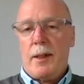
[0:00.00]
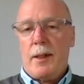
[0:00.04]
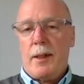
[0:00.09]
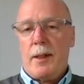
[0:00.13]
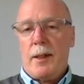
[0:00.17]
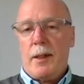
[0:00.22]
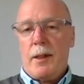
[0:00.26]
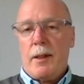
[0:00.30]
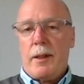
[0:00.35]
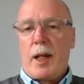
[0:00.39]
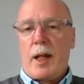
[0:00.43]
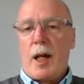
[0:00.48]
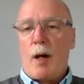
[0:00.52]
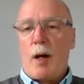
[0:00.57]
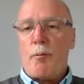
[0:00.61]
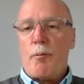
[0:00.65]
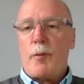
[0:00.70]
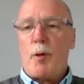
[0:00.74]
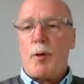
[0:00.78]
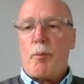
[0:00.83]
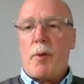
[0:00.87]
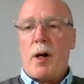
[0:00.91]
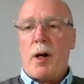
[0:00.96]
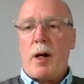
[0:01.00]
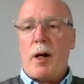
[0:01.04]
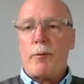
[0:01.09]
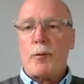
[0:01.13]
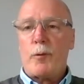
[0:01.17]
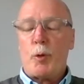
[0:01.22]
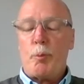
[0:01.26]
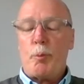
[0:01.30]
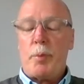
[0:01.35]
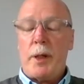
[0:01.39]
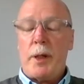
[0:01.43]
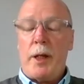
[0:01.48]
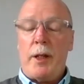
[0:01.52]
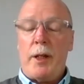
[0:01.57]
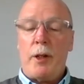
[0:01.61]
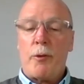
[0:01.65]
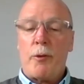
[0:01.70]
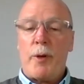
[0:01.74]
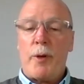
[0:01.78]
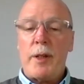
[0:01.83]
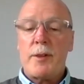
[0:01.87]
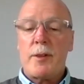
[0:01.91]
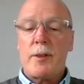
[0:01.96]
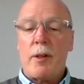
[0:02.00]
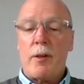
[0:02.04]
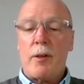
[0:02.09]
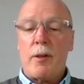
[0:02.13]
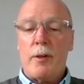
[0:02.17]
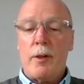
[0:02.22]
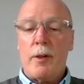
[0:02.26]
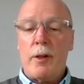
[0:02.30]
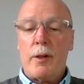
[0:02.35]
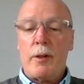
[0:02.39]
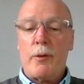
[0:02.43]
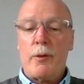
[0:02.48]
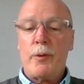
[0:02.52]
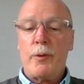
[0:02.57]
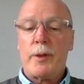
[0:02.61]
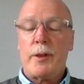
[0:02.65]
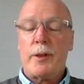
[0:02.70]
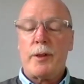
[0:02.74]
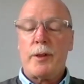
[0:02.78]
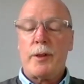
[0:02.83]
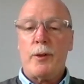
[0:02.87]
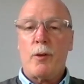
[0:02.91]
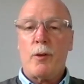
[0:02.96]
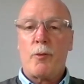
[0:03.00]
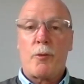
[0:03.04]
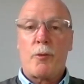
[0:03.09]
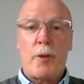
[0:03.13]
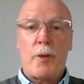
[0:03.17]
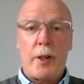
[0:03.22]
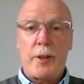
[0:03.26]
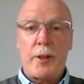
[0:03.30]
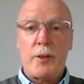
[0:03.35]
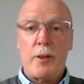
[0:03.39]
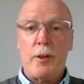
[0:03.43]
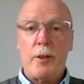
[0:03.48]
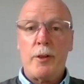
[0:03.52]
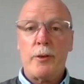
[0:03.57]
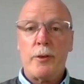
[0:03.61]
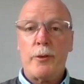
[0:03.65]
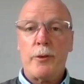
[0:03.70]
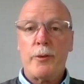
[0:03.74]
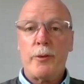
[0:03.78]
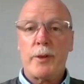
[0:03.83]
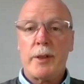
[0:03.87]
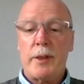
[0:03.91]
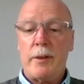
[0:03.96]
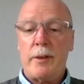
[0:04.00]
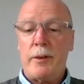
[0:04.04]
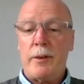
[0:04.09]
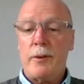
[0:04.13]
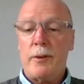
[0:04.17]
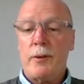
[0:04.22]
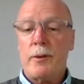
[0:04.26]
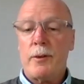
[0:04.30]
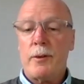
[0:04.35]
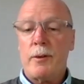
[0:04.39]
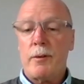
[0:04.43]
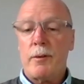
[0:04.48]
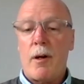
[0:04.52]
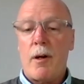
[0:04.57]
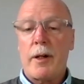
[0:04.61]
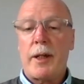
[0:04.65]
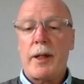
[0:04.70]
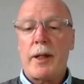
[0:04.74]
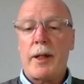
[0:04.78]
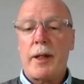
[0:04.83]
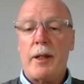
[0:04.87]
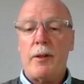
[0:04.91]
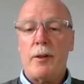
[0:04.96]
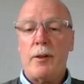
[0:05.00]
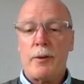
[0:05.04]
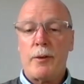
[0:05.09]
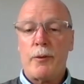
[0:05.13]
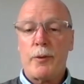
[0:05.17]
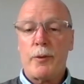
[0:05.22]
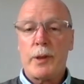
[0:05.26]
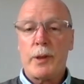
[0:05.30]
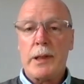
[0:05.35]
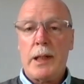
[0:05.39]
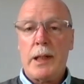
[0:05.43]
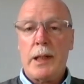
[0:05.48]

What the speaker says: that come to mind would be your instant noodles, your fresh noodles, and your Hokkien noodles.